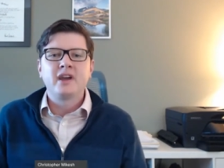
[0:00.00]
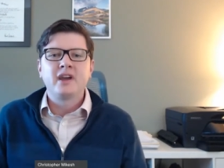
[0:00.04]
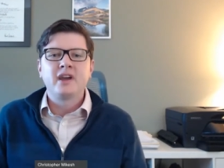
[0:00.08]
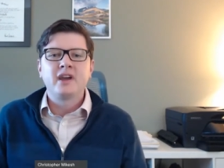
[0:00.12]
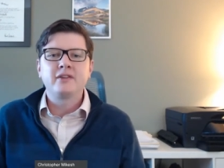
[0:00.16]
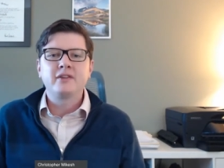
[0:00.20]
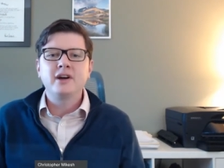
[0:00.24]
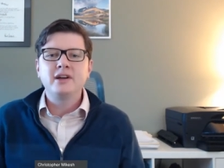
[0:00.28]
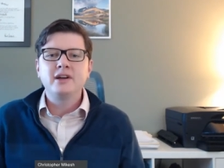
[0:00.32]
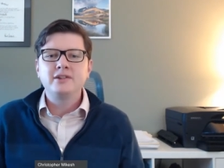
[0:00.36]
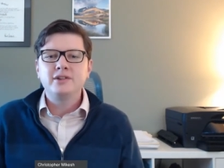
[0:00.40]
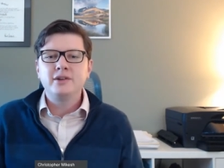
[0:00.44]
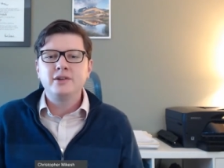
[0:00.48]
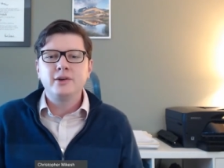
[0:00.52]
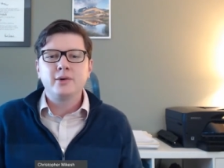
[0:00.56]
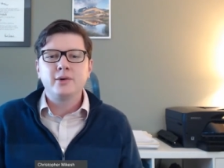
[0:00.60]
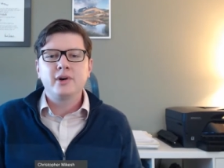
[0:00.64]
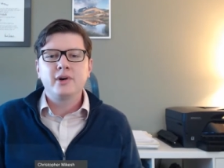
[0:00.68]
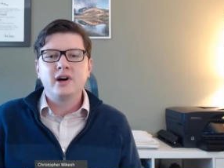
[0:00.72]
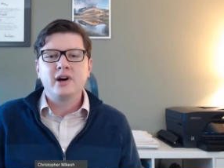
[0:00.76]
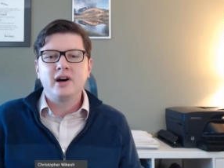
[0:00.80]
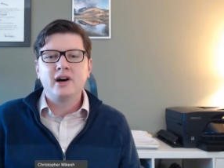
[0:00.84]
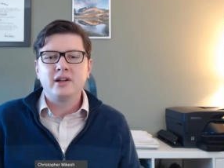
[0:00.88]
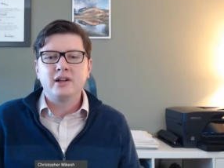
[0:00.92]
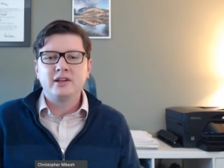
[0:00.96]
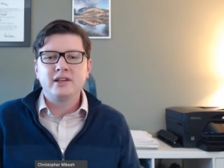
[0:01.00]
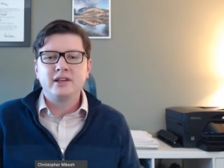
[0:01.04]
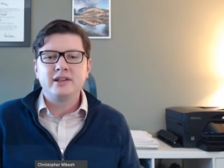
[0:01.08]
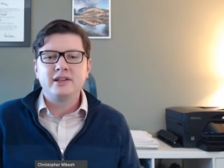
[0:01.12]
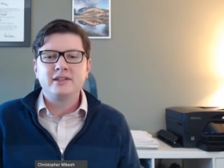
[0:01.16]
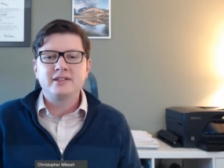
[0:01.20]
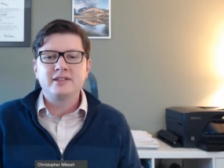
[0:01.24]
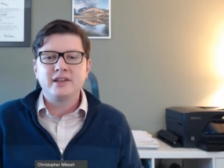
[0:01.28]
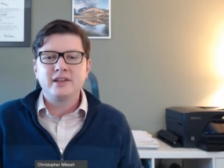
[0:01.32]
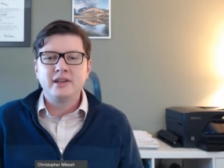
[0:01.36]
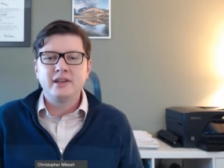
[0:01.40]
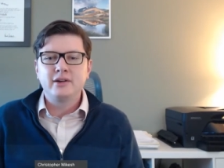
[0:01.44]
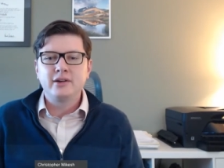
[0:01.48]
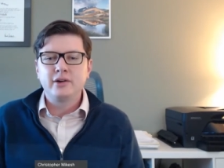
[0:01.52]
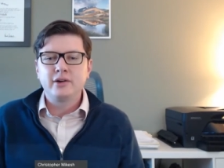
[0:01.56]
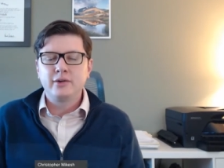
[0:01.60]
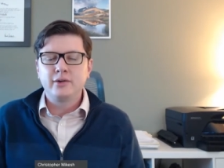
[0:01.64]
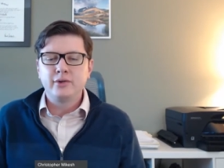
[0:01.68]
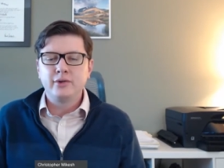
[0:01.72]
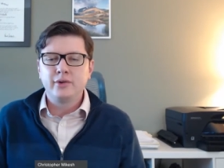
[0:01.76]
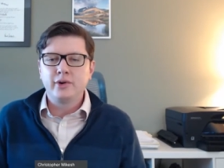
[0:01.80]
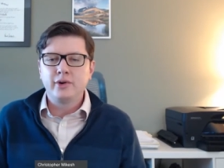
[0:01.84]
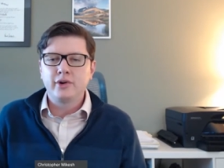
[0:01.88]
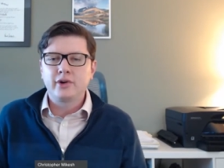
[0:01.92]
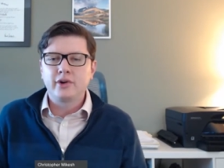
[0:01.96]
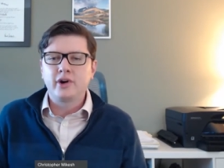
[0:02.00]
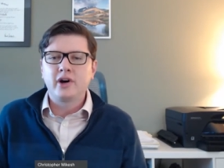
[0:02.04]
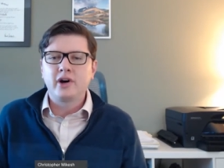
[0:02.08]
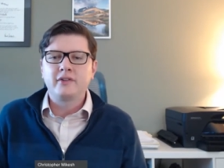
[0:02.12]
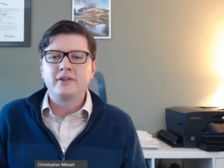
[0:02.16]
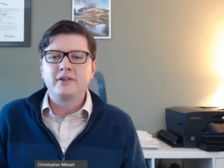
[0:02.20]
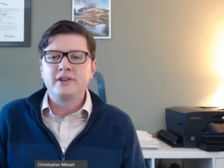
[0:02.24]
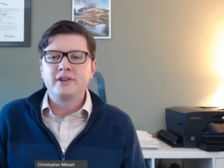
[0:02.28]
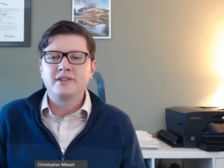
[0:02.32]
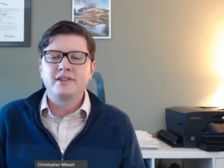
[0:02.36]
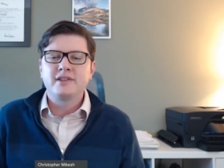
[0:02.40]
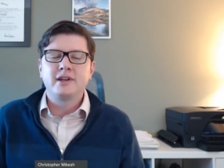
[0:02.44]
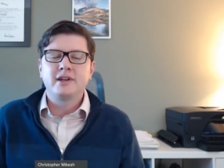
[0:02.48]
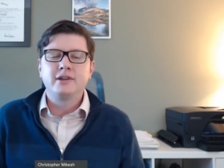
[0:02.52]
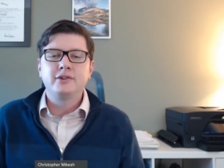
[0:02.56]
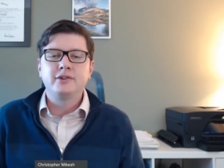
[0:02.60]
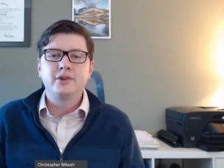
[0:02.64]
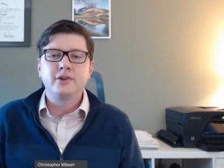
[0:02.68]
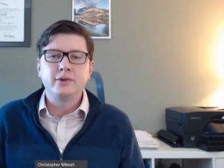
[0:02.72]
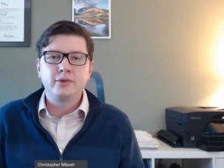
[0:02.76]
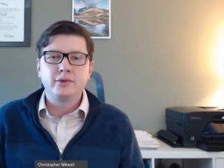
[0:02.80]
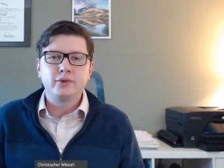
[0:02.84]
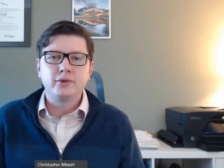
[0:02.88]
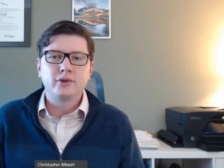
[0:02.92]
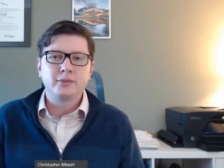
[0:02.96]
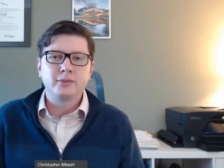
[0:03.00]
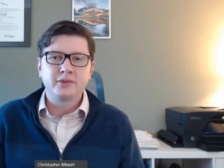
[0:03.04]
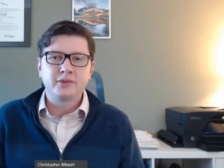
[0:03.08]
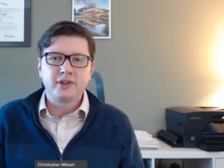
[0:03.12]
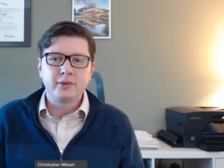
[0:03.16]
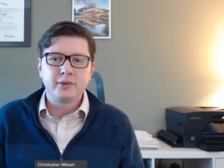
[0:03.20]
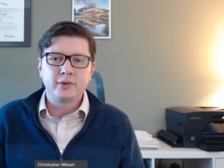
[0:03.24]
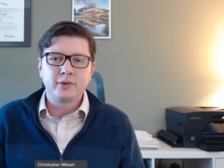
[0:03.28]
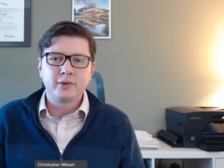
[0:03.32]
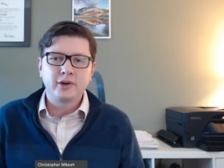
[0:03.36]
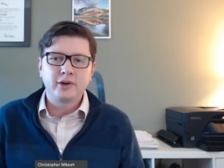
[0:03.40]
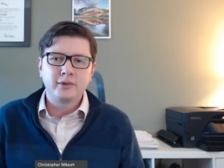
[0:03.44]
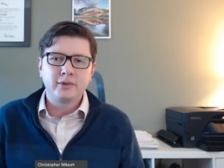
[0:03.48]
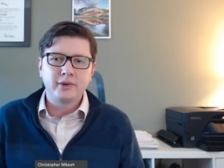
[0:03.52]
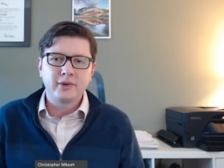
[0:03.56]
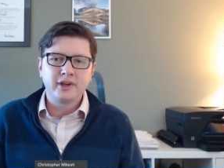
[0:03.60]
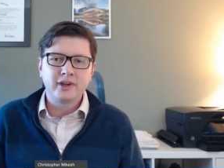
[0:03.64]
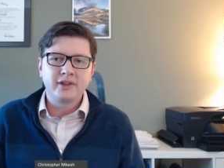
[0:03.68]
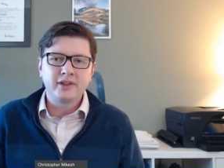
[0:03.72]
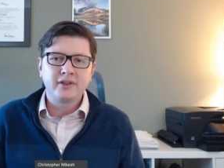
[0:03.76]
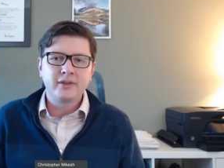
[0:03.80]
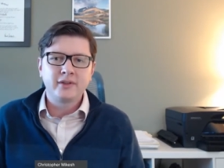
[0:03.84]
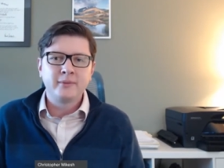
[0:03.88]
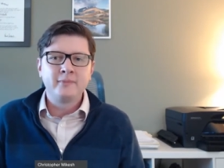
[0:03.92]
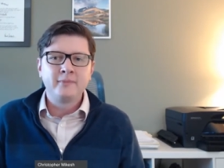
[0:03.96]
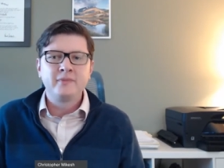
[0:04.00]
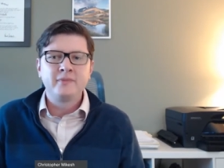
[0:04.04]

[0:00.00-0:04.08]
I've gotten to know colleagues in our New York office that I don't normally work with.